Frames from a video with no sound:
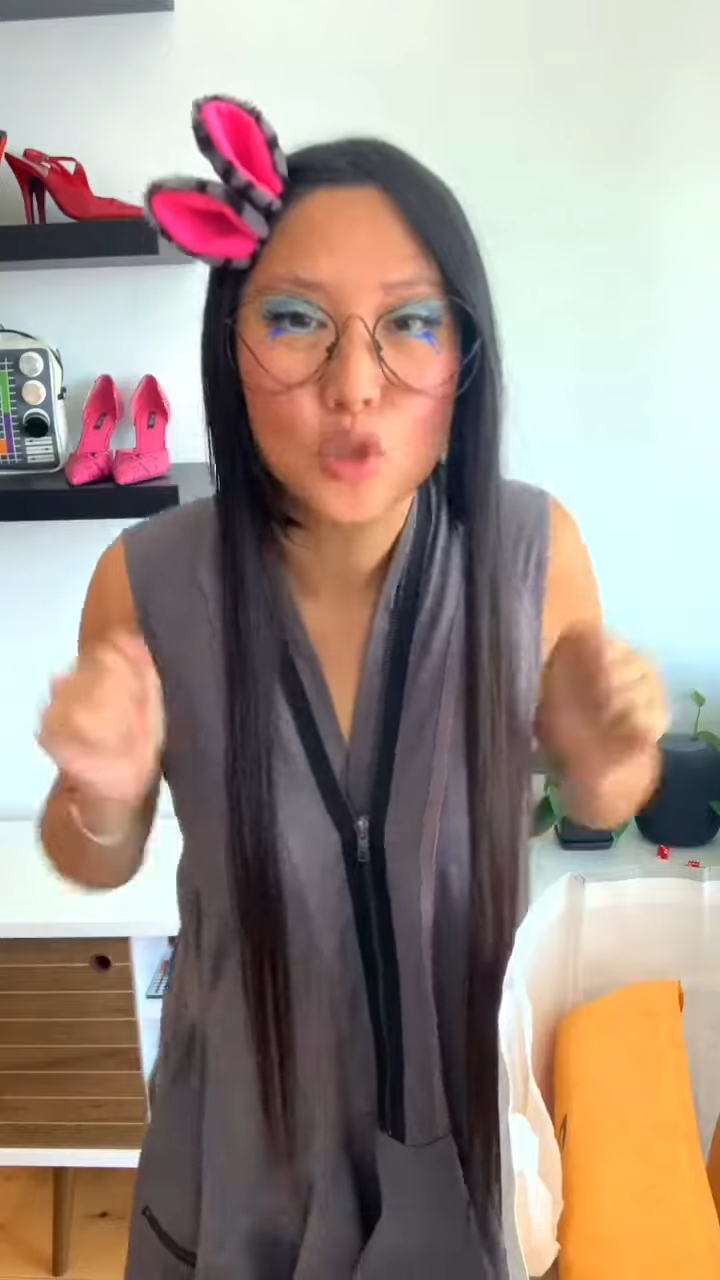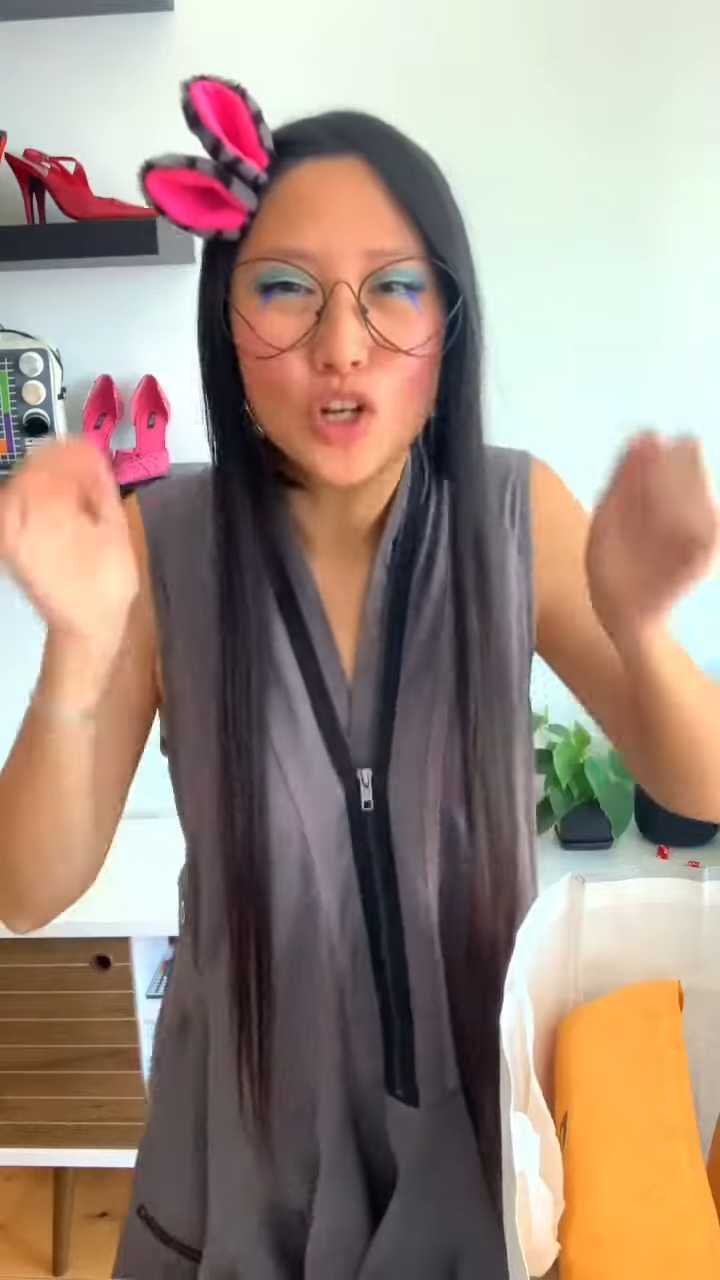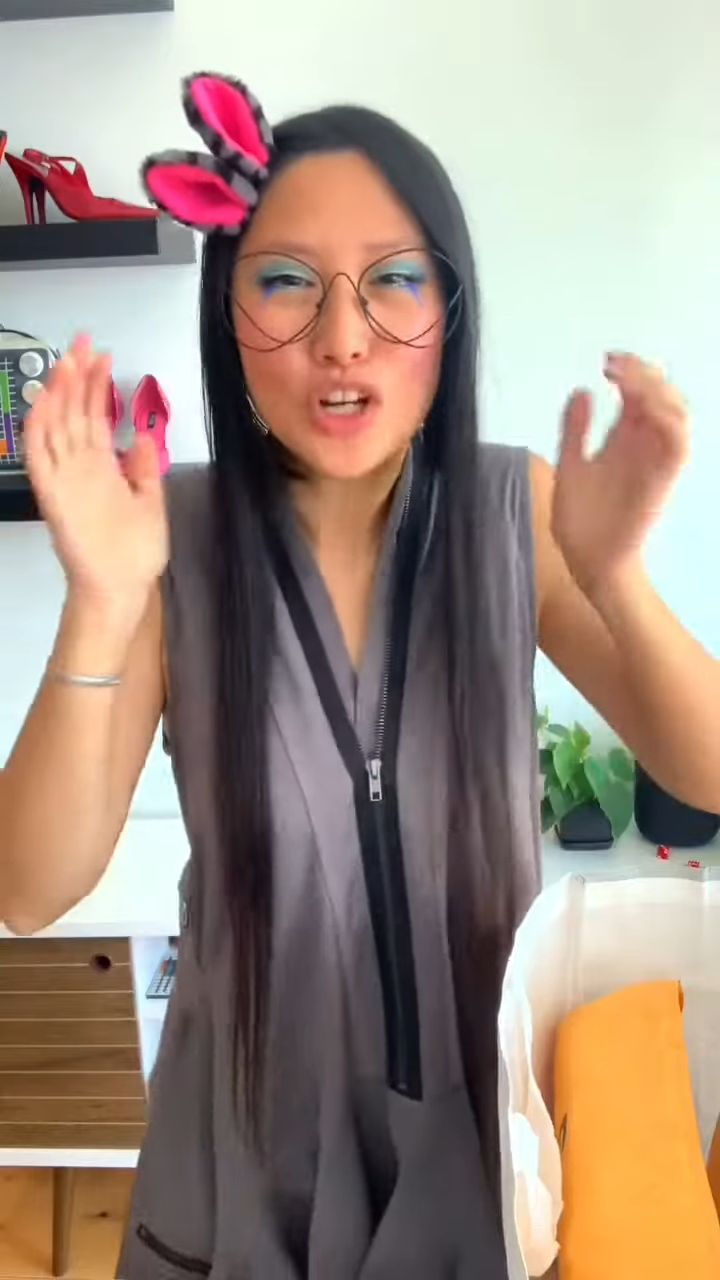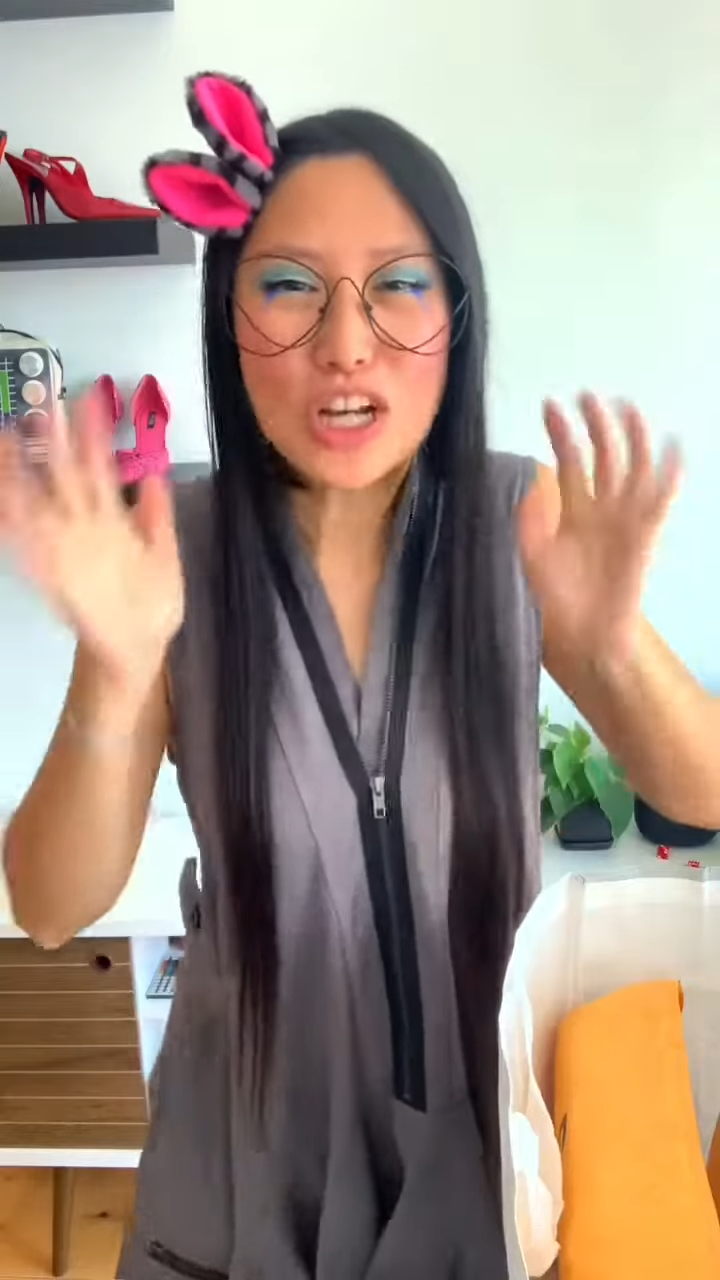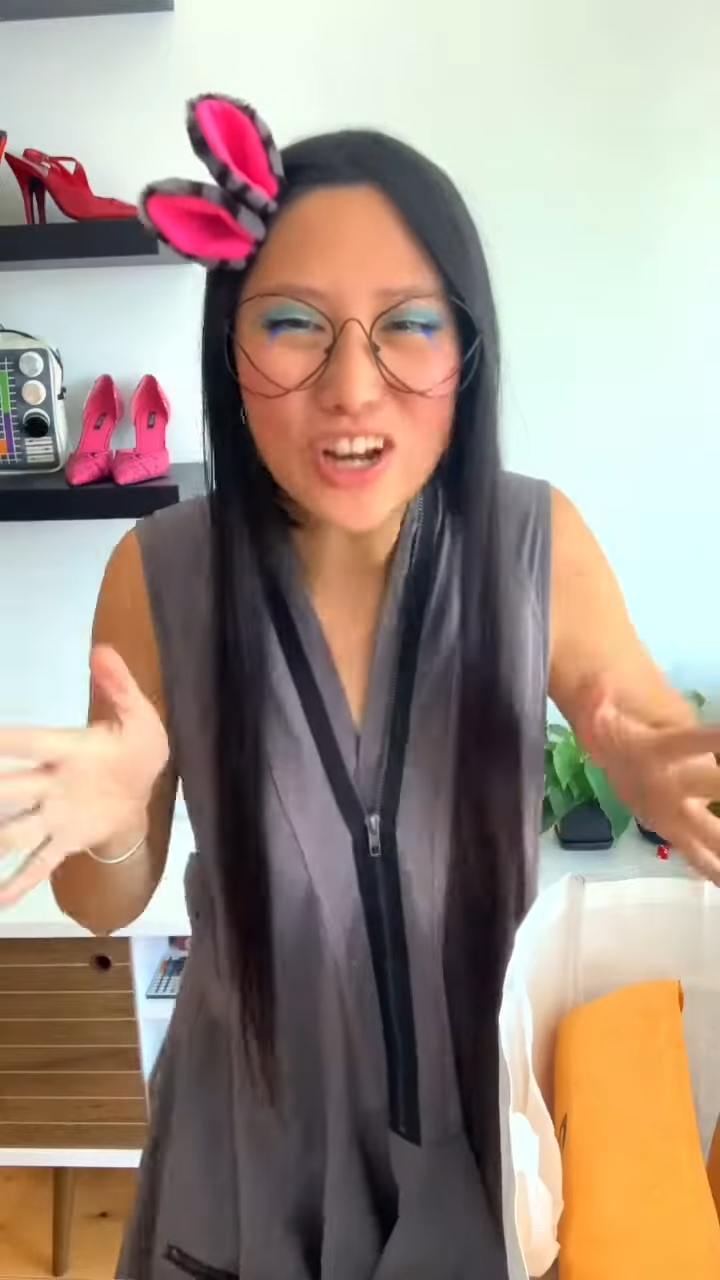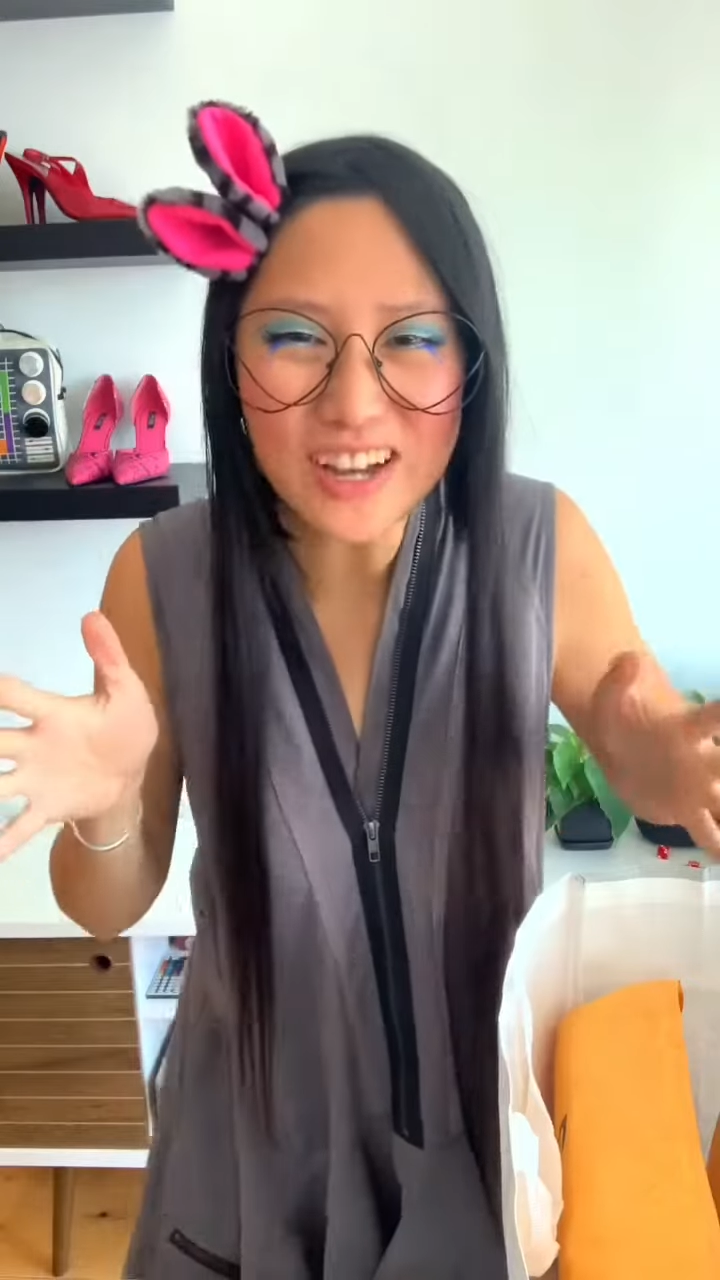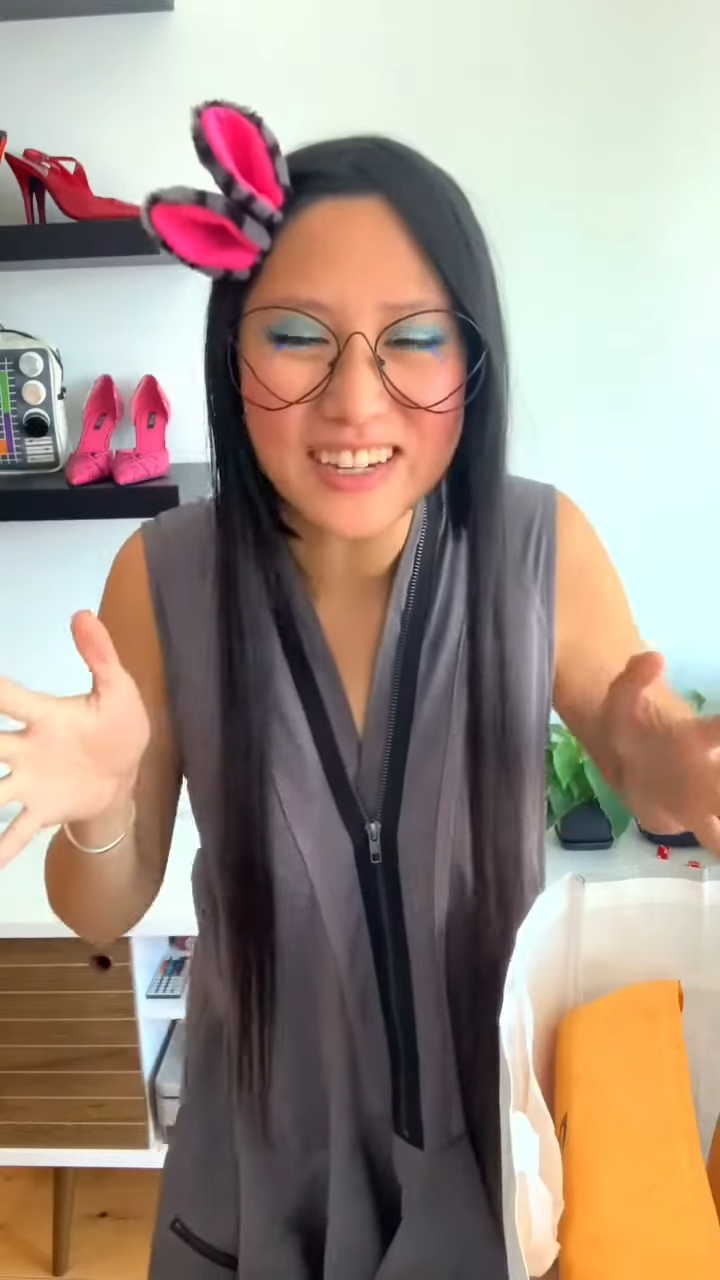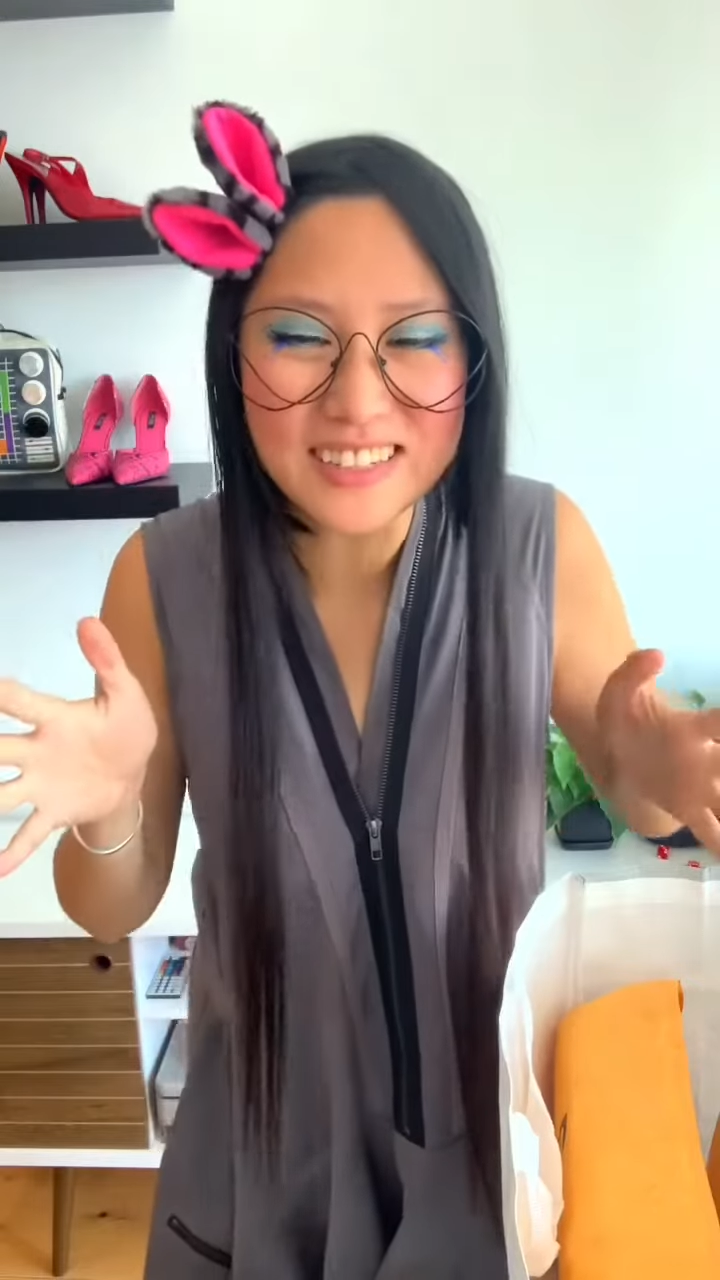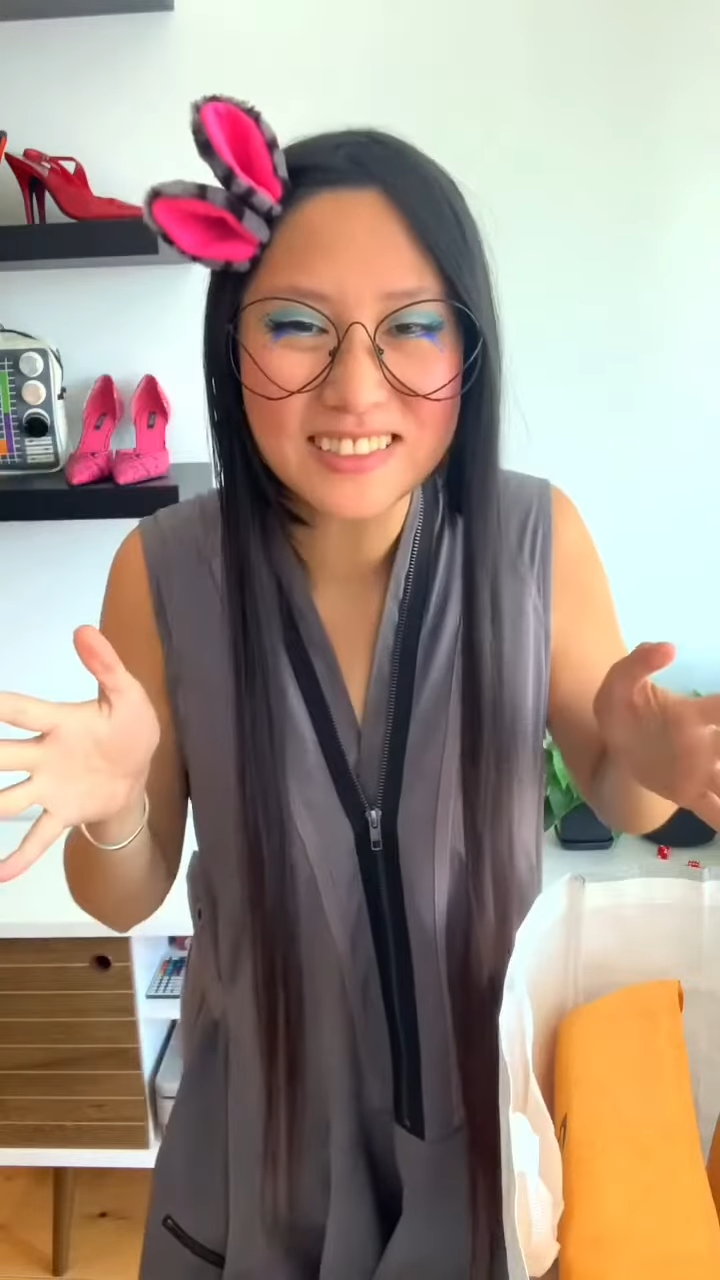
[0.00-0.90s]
Good.